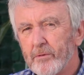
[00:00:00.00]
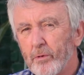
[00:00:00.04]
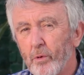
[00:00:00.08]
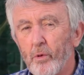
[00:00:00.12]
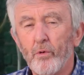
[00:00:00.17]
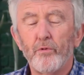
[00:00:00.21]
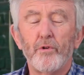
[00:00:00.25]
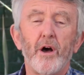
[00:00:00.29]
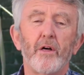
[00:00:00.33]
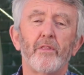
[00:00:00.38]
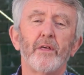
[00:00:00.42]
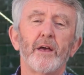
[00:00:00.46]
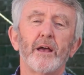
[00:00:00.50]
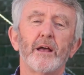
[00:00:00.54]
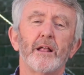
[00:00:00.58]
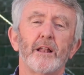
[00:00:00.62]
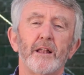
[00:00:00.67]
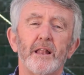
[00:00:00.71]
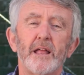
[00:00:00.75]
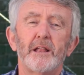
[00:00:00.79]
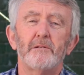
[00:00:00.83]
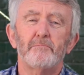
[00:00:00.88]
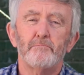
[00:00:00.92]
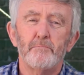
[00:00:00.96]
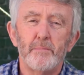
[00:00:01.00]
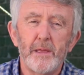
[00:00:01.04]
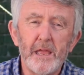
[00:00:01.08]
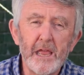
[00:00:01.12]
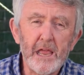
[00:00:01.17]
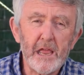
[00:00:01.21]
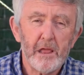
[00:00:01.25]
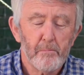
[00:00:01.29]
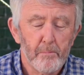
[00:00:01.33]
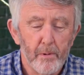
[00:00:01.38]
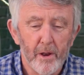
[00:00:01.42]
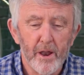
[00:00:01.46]
Or rather, let
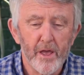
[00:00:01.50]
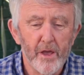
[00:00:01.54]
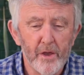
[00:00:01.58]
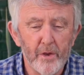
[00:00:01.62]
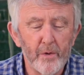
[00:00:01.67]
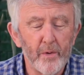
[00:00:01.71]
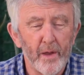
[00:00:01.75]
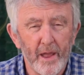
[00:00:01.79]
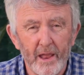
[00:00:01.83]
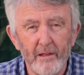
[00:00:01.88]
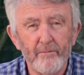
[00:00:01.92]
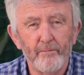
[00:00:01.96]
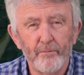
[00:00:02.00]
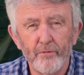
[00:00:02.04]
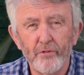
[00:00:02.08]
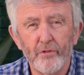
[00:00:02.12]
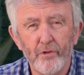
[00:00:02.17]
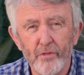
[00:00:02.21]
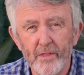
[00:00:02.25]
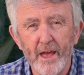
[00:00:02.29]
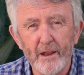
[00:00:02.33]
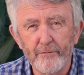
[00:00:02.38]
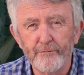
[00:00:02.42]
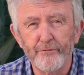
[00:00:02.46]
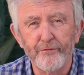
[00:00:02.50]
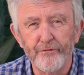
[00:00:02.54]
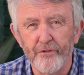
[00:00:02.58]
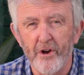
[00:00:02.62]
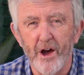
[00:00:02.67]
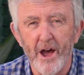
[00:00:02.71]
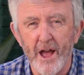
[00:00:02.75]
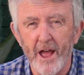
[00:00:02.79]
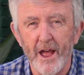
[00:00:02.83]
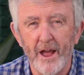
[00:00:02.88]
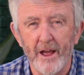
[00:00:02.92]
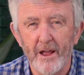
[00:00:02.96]
me blow into that
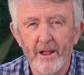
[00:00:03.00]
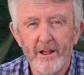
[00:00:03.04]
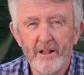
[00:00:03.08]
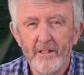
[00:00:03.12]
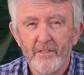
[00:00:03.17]
fire